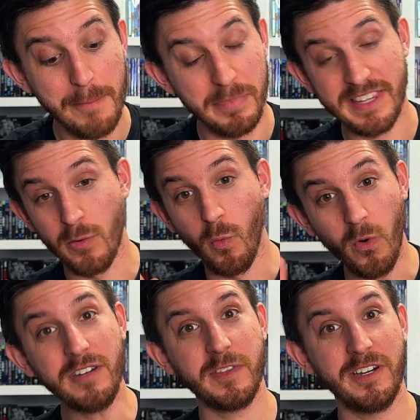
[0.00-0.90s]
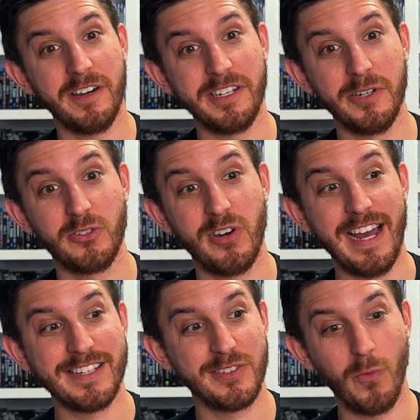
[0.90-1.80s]
But then one of the audio
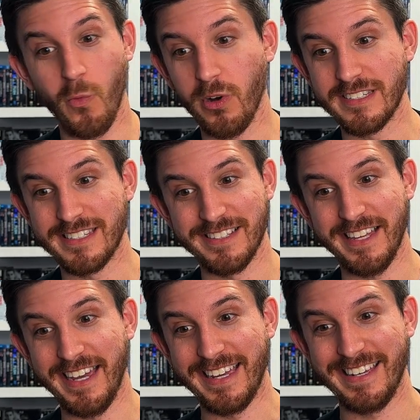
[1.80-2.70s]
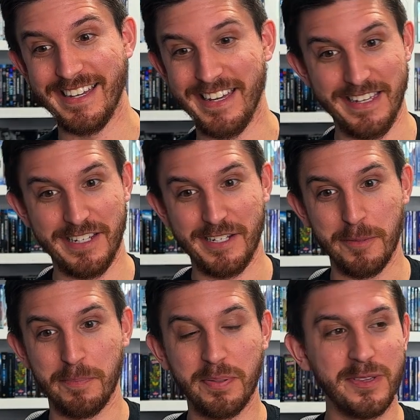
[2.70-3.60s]
tracks was like a
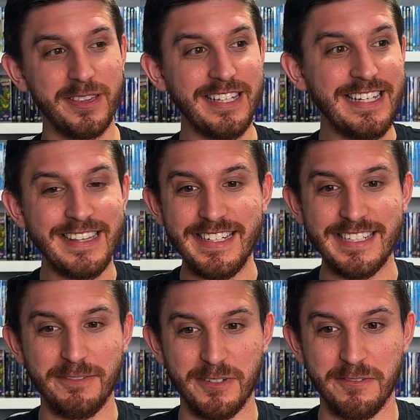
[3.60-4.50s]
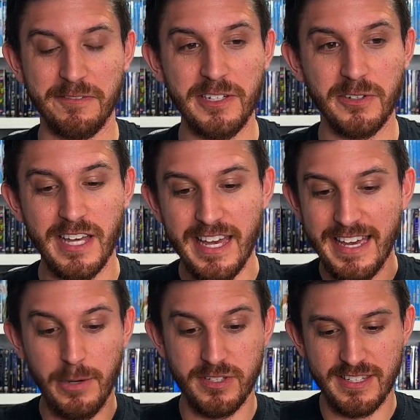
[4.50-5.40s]
completely different feel.
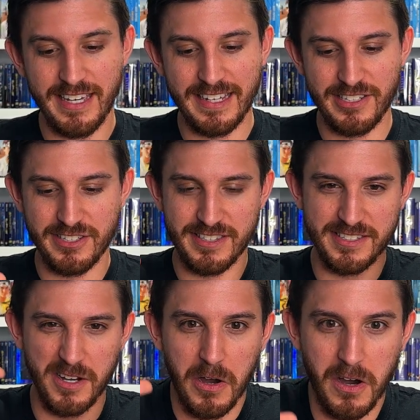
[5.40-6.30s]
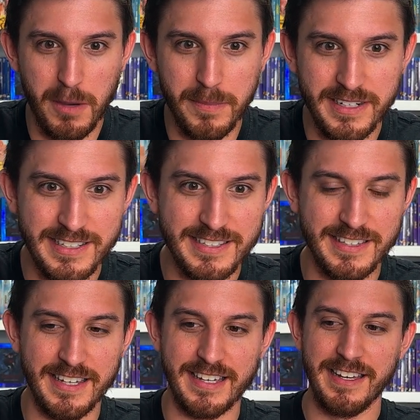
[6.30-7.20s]
It was like just this ominous,
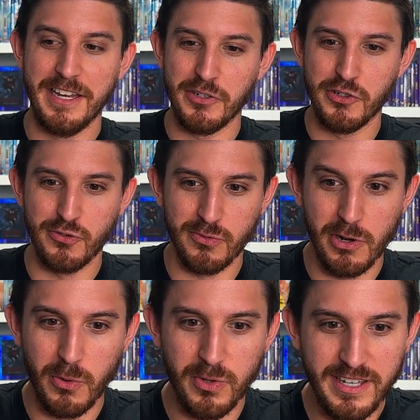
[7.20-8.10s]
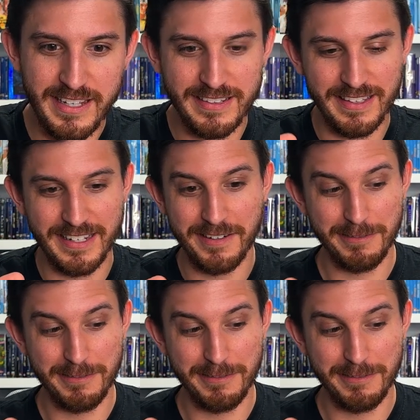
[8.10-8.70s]
like droning, like